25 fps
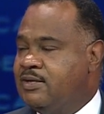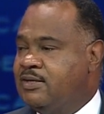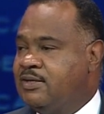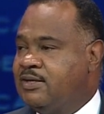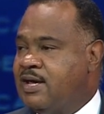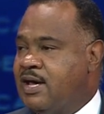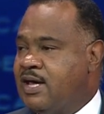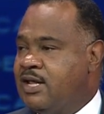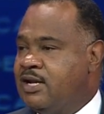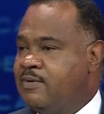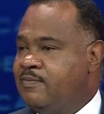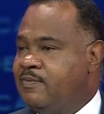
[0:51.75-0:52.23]

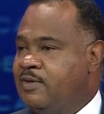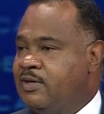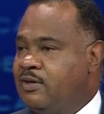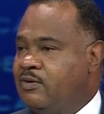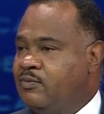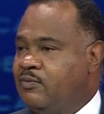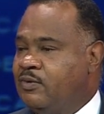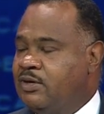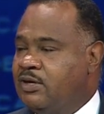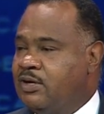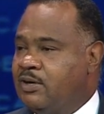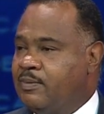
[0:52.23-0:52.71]
economy, and
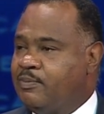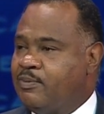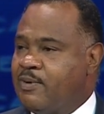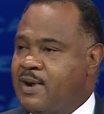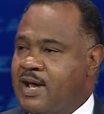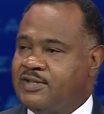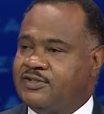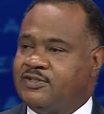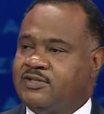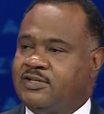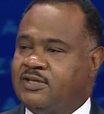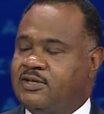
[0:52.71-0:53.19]
we are
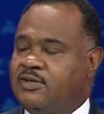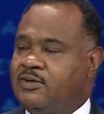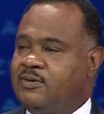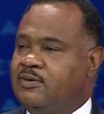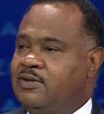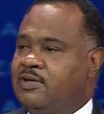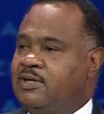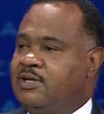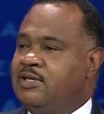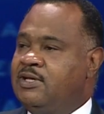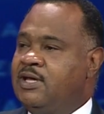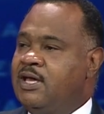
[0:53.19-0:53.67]

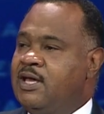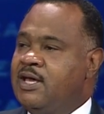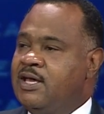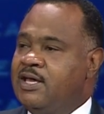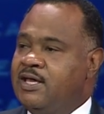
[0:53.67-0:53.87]
prosecuting,